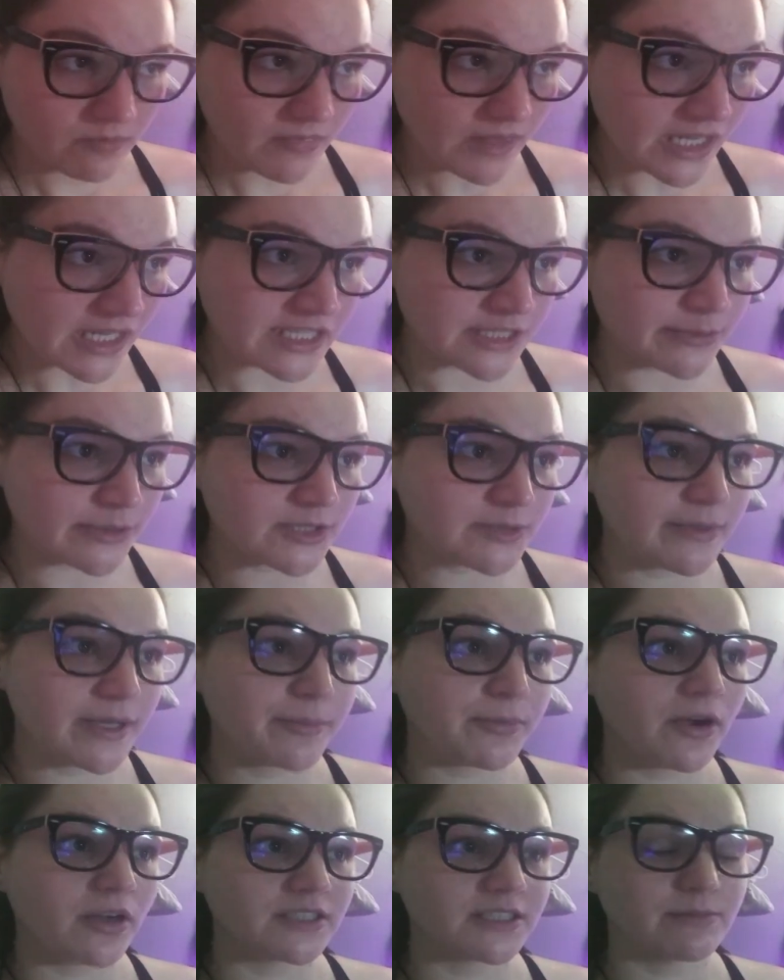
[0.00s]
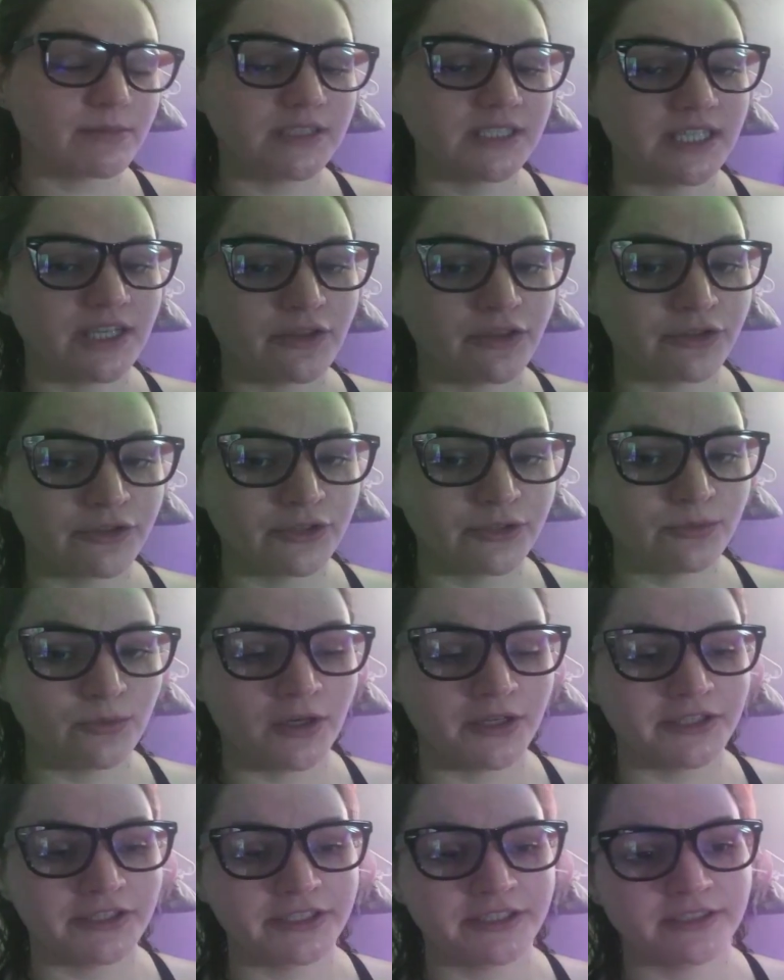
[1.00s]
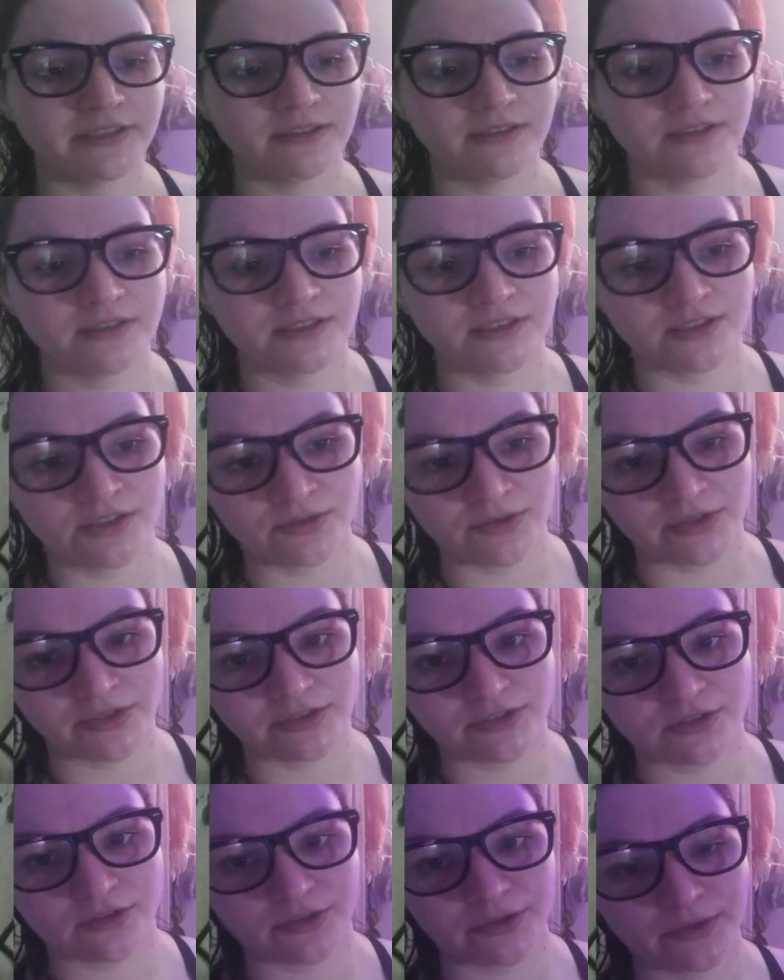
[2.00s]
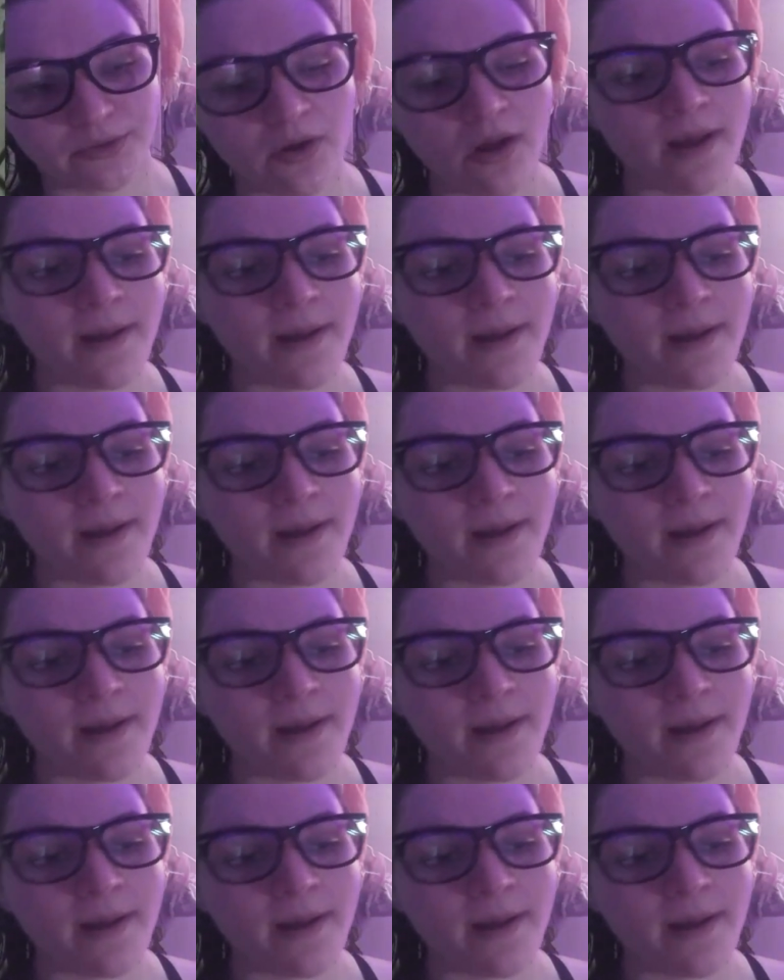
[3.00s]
It's supposed to be approximately a third water to 2/3 glue,